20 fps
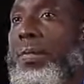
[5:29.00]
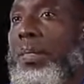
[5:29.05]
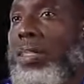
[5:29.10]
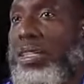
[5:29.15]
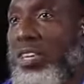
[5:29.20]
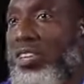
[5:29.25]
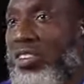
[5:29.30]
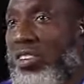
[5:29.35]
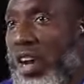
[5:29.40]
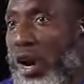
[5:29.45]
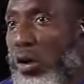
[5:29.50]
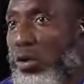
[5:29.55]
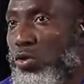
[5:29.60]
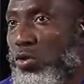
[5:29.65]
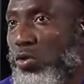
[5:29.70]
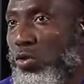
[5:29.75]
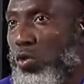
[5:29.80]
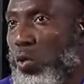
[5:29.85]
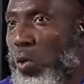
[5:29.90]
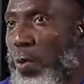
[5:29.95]
discounts
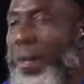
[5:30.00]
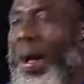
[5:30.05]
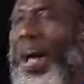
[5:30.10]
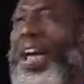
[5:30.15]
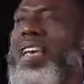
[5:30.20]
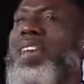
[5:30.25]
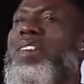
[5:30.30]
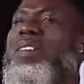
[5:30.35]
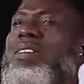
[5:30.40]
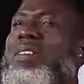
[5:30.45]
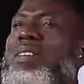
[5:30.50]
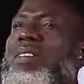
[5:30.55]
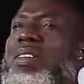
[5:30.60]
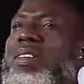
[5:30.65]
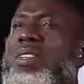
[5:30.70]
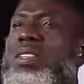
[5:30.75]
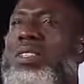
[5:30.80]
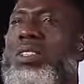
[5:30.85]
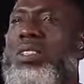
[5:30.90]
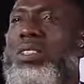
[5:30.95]
to buyers
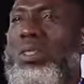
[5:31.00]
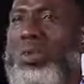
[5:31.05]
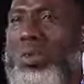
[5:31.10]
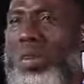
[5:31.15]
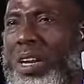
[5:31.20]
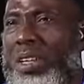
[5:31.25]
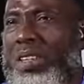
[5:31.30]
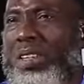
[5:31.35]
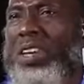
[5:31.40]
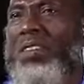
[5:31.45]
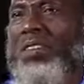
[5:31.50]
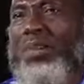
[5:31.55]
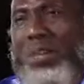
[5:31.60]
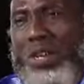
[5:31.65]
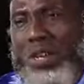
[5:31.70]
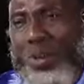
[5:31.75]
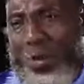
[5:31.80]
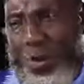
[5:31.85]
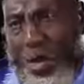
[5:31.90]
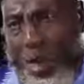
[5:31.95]
so that
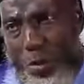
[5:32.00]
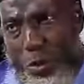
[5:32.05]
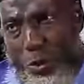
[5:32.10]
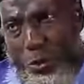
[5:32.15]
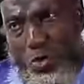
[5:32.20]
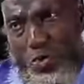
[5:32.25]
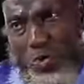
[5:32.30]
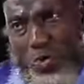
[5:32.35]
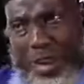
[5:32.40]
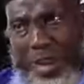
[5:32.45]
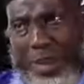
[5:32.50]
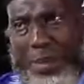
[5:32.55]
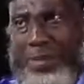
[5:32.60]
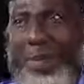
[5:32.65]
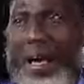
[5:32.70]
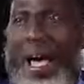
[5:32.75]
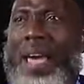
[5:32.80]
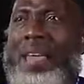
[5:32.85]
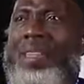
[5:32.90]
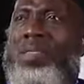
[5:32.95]
everybody will be able to
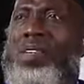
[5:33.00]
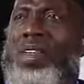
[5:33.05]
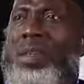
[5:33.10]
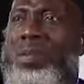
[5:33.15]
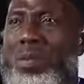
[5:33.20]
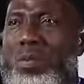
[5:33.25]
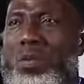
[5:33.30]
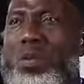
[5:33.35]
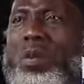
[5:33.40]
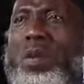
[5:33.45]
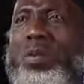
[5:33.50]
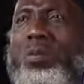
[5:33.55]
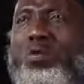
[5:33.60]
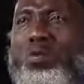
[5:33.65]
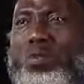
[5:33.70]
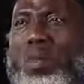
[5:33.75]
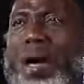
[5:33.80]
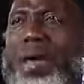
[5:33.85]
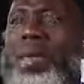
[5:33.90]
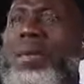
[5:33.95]
buy, so that people will be able to
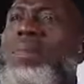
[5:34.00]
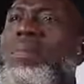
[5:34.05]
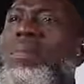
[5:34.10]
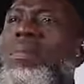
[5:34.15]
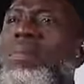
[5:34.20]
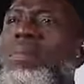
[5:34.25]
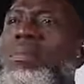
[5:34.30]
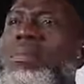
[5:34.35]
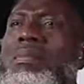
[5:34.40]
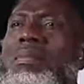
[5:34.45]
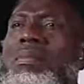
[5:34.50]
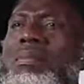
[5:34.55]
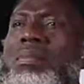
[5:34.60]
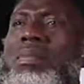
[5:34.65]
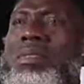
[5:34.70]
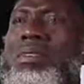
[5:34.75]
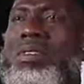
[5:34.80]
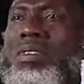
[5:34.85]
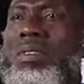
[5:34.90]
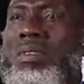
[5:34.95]
buy,
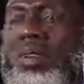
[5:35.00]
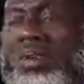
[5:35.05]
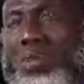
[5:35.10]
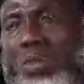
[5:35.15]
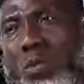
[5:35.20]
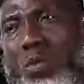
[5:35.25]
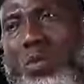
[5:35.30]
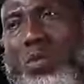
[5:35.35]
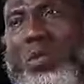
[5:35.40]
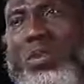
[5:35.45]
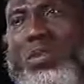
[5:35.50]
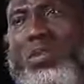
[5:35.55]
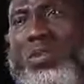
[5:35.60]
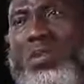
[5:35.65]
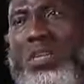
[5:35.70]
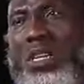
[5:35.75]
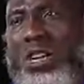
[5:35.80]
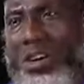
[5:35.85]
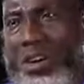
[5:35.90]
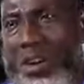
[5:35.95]
so that people will
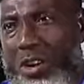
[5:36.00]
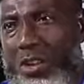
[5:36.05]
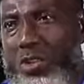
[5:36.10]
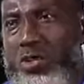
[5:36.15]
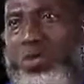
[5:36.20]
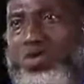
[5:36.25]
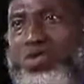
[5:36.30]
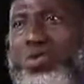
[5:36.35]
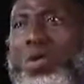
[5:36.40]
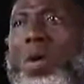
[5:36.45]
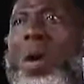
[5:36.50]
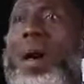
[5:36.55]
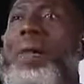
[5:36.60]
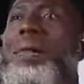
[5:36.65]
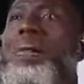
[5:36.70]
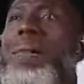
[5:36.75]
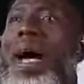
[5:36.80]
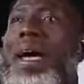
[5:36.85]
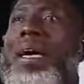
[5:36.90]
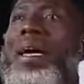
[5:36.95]
be encouraged to
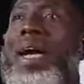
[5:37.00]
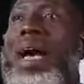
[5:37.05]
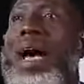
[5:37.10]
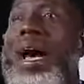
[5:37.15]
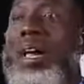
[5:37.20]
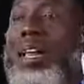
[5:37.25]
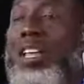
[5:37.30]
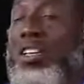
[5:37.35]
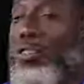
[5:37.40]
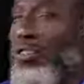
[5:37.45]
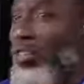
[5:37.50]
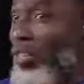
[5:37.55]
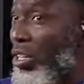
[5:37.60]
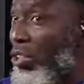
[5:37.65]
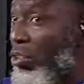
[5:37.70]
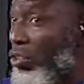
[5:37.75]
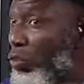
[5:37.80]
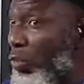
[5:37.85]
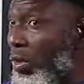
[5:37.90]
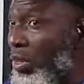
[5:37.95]
buy. And it is
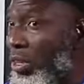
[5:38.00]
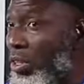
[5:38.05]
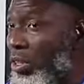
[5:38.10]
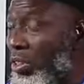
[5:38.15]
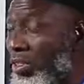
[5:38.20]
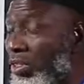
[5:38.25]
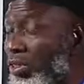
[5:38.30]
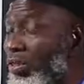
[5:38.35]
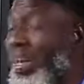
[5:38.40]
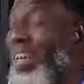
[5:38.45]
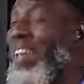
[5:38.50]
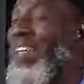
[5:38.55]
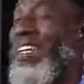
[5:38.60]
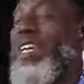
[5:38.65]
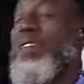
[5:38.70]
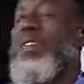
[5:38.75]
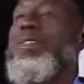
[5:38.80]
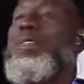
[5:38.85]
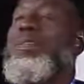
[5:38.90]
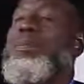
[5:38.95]
usually
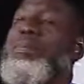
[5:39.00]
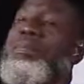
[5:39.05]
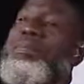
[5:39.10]
given